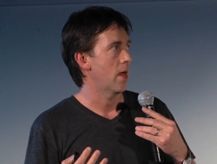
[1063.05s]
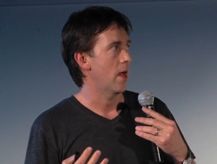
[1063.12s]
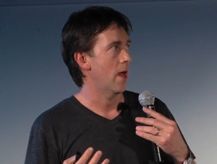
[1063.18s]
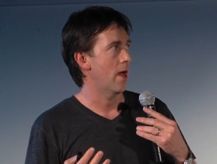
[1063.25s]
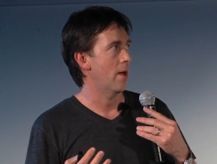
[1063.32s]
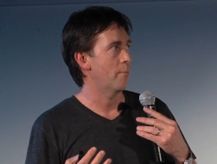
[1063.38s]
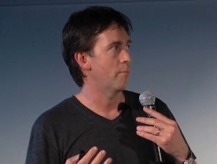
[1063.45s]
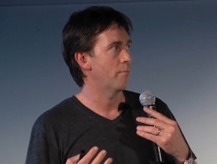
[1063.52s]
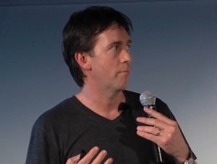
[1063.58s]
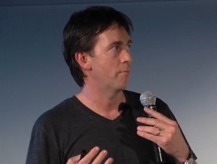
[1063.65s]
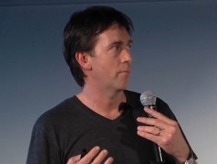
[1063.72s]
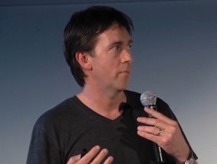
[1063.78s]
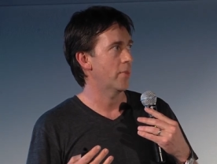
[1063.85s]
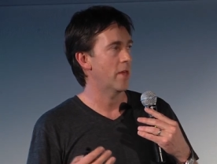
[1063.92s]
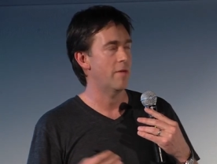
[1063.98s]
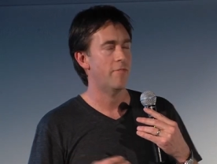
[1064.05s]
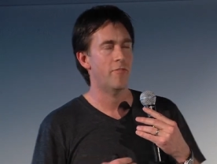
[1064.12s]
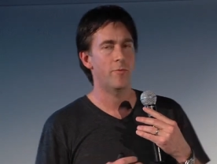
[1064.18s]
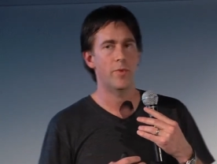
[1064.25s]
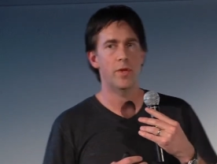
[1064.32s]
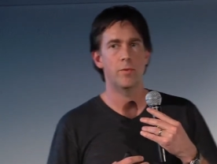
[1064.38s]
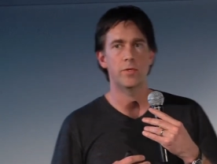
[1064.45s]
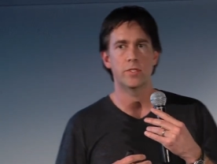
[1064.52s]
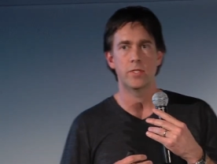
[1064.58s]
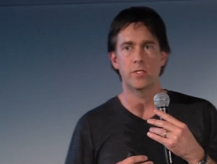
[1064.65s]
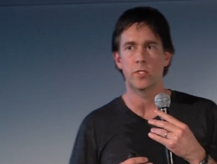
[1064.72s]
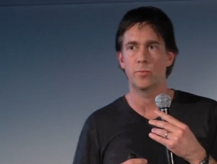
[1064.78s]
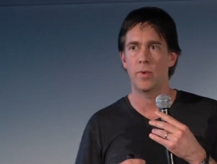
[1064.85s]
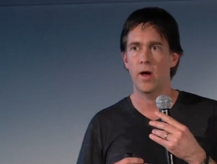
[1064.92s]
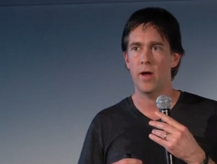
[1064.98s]
Um, that for me was
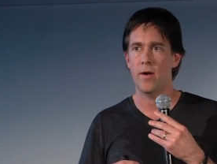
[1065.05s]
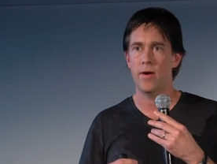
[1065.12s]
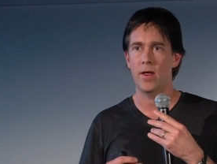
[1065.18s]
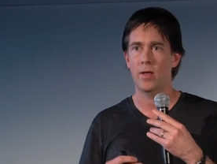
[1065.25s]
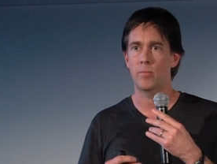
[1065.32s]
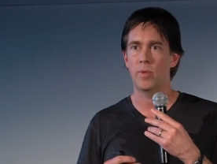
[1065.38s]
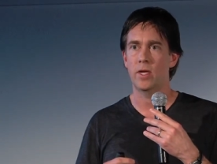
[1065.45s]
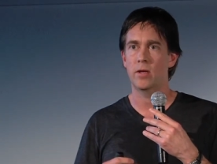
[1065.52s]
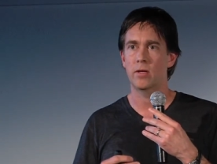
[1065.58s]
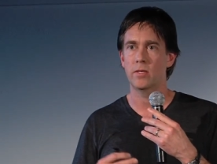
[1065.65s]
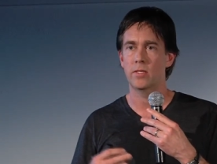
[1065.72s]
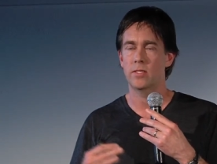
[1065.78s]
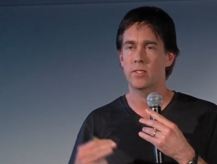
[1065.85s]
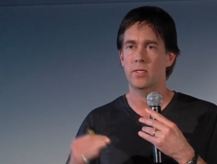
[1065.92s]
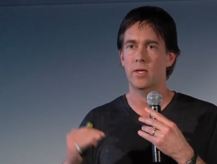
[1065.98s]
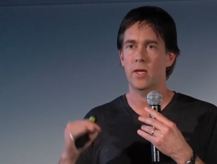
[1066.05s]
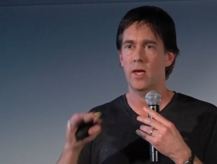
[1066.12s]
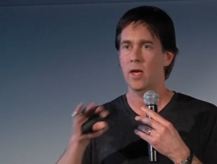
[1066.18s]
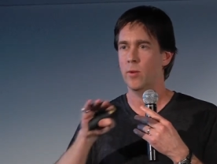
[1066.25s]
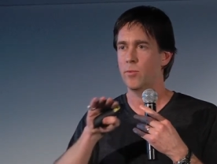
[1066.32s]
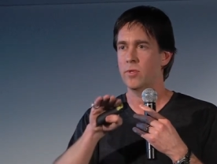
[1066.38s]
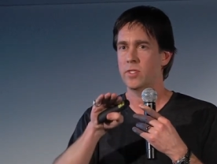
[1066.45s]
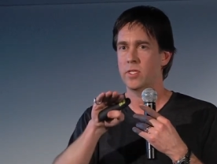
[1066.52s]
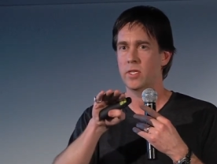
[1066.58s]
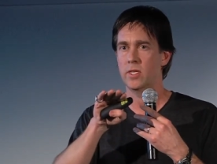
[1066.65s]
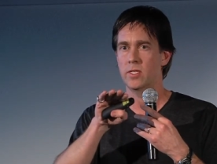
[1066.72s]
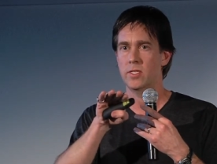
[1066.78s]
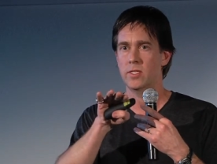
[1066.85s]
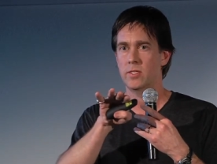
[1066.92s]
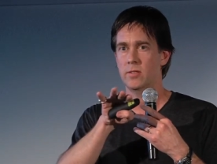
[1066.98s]
inspiring because it was
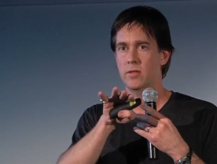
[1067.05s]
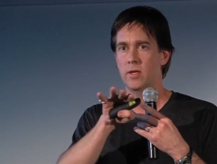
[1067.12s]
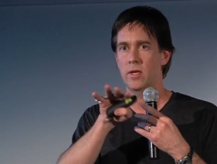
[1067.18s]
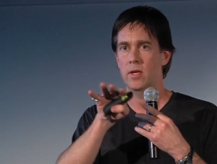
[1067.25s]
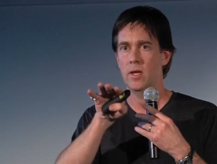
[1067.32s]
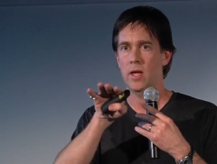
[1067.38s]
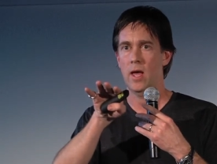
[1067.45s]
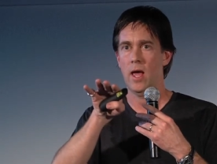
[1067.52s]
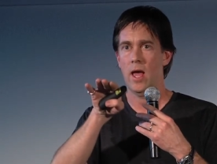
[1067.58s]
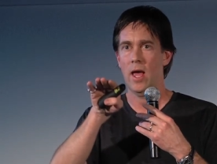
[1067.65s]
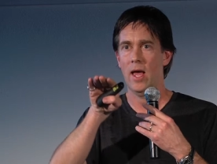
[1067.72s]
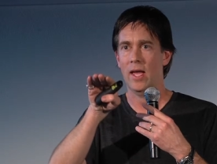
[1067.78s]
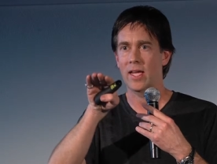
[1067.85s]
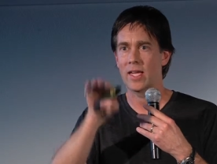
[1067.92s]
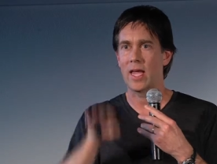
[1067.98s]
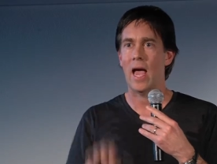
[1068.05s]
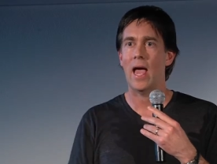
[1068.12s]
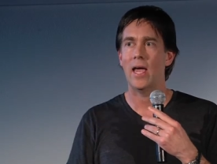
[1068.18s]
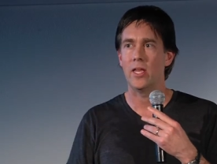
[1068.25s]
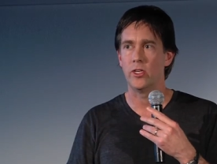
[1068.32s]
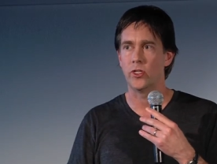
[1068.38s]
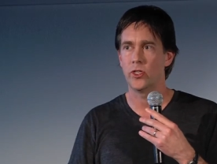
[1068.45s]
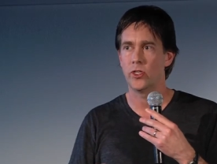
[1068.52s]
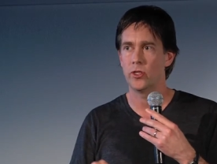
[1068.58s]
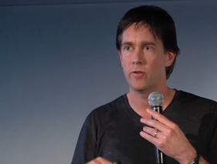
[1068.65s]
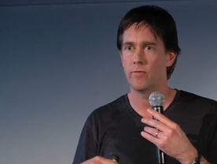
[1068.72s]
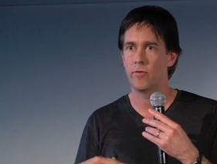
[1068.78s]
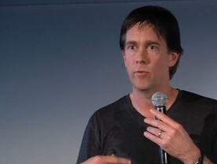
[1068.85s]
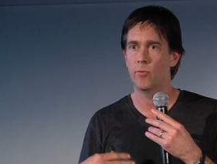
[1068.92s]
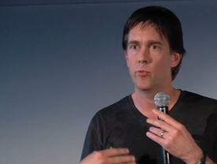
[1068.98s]
this uh, gauge
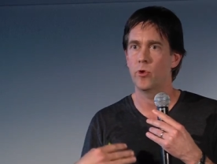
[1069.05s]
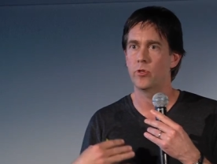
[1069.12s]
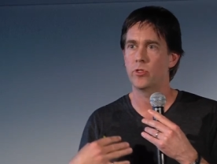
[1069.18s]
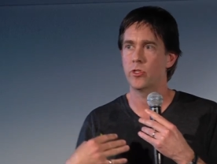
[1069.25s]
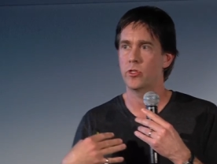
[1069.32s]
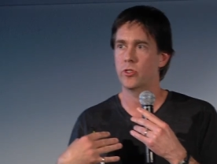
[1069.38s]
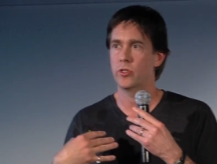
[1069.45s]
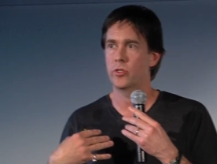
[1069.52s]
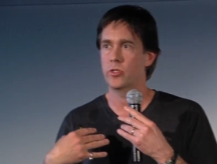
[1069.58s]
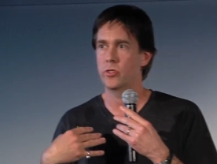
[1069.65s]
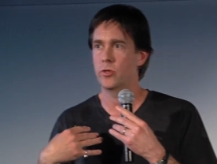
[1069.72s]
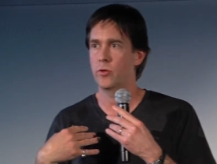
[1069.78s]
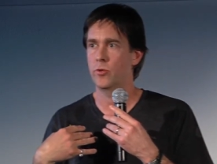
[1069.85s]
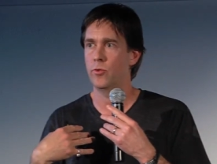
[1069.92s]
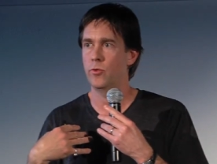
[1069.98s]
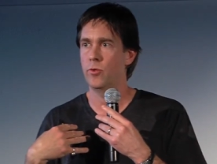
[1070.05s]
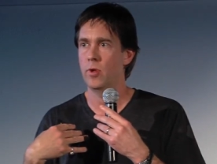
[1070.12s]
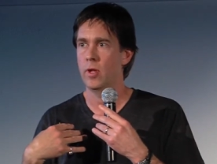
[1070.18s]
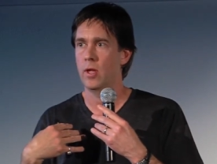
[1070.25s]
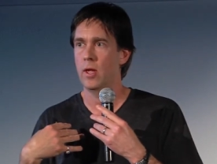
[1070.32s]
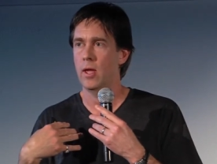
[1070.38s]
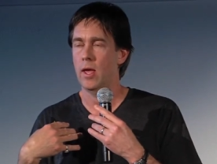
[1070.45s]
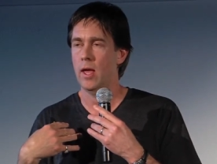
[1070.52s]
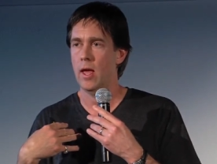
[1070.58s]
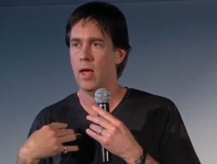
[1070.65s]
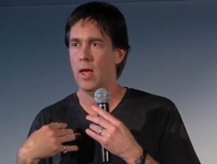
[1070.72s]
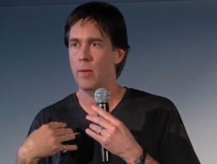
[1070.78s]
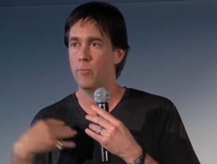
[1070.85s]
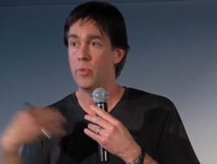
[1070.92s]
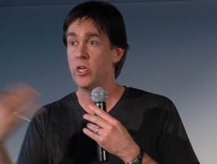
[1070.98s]
from which to
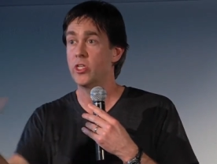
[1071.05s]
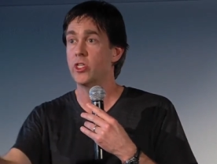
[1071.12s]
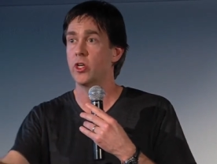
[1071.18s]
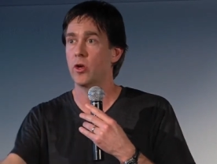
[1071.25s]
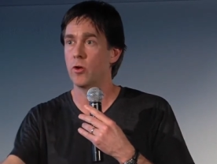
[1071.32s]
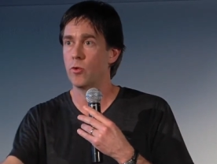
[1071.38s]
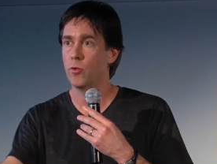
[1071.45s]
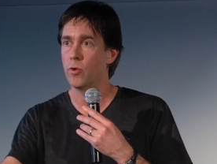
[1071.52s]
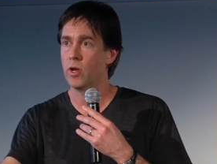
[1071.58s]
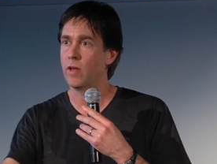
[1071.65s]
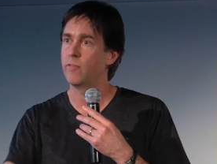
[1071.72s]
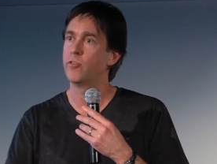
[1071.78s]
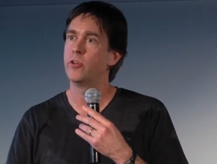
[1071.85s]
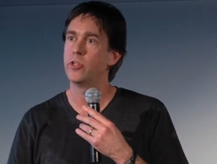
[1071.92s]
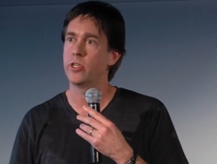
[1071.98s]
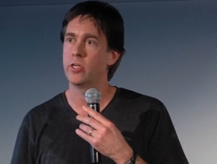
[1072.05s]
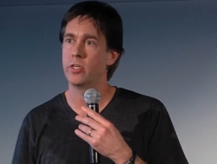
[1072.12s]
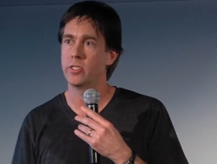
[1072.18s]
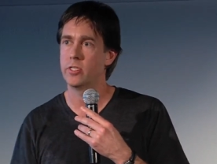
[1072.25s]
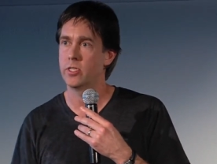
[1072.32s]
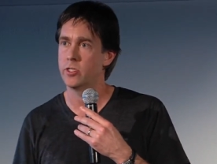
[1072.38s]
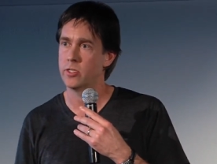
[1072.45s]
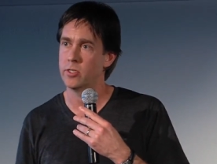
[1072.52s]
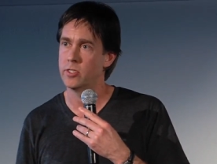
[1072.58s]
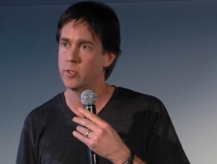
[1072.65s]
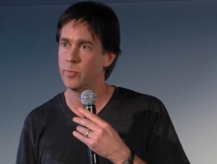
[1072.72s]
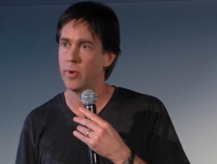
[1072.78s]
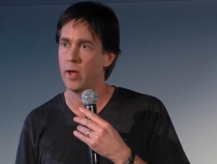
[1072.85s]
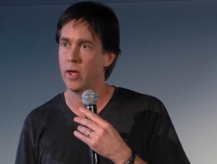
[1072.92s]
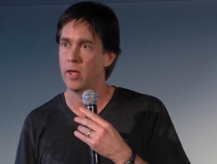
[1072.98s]
uh, measure all our future decisions
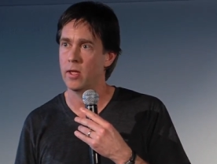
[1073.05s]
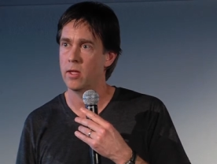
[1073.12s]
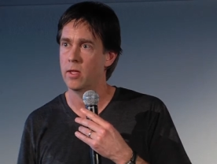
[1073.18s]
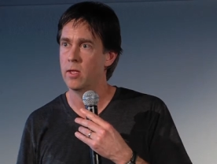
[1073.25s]
by.